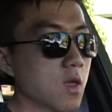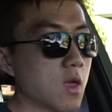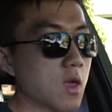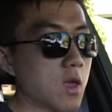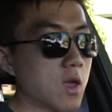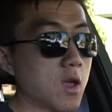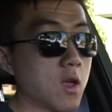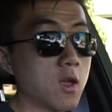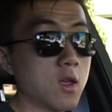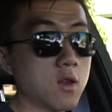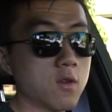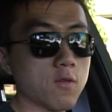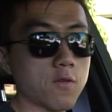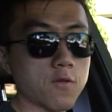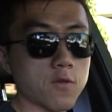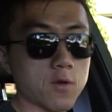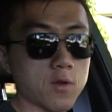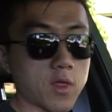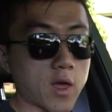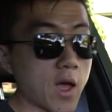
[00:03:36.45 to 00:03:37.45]
and
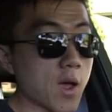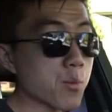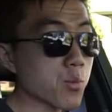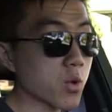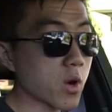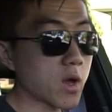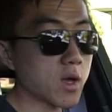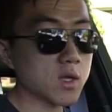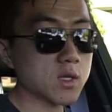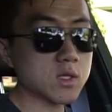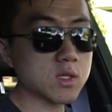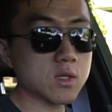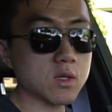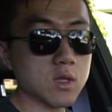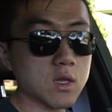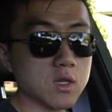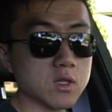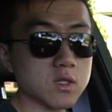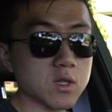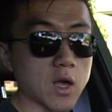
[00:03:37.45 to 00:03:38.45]
for that price these